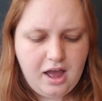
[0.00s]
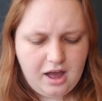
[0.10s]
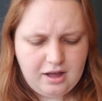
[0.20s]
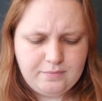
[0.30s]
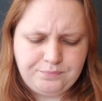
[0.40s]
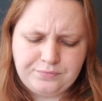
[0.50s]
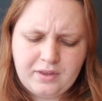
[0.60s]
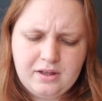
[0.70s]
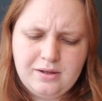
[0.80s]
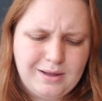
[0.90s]
Um,
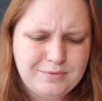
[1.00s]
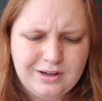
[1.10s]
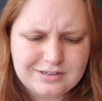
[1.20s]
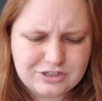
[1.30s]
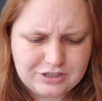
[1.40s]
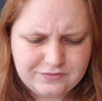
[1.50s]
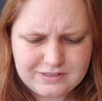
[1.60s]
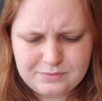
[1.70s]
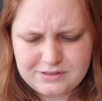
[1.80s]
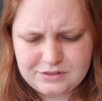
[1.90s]
I'm not sure if
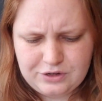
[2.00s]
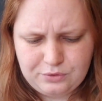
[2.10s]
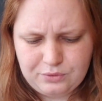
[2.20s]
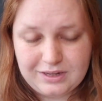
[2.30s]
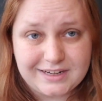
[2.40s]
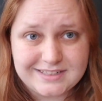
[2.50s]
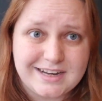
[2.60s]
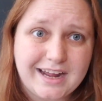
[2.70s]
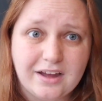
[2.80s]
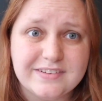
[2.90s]
this one's new. Like I
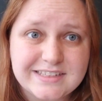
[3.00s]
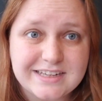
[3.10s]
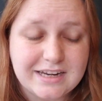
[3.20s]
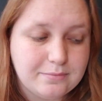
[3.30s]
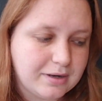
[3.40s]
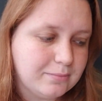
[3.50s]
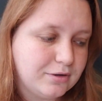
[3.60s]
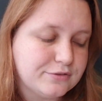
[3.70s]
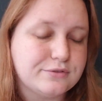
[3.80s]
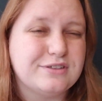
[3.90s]
said, I haven't seen it, but I'm
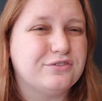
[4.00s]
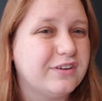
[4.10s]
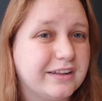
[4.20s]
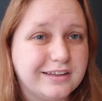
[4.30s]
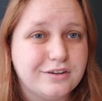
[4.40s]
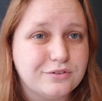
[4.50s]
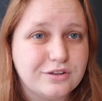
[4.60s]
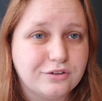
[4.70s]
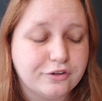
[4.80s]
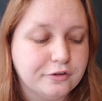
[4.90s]
also still fairly new
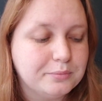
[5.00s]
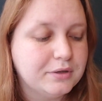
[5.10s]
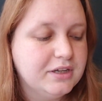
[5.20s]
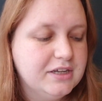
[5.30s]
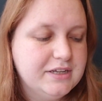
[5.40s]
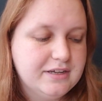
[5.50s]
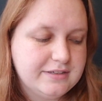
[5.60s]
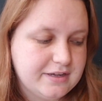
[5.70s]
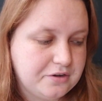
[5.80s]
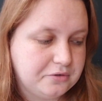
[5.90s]
to the group.
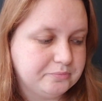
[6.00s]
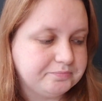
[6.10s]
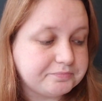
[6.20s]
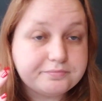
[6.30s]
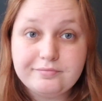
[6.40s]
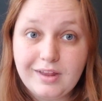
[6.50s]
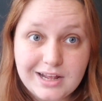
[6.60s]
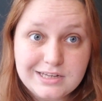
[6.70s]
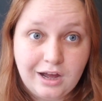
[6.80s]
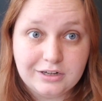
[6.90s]
So,
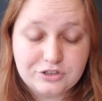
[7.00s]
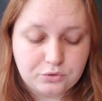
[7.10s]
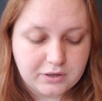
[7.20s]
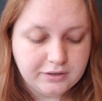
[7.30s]
not sure.